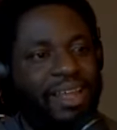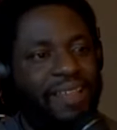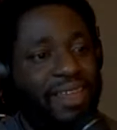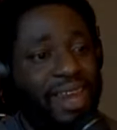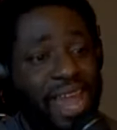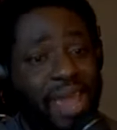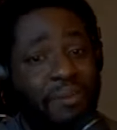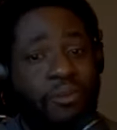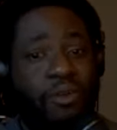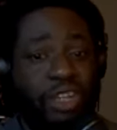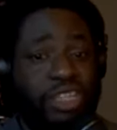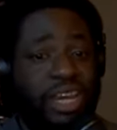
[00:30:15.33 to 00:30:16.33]
the name
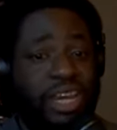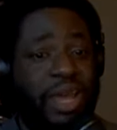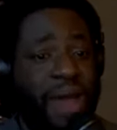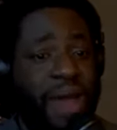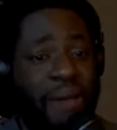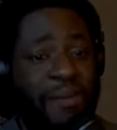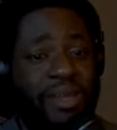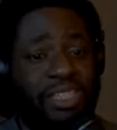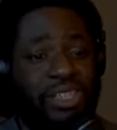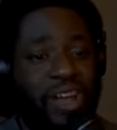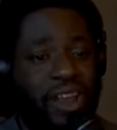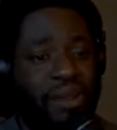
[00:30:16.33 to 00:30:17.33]
Christian hip hop and
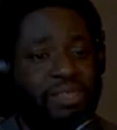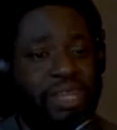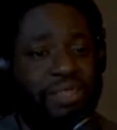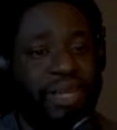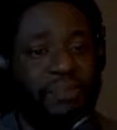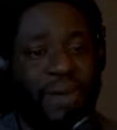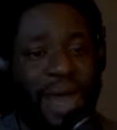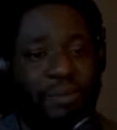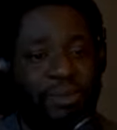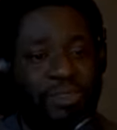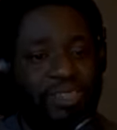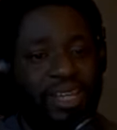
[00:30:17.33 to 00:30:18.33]
just calling themselves hip
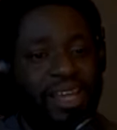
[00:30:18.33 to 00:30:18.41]
hoppers.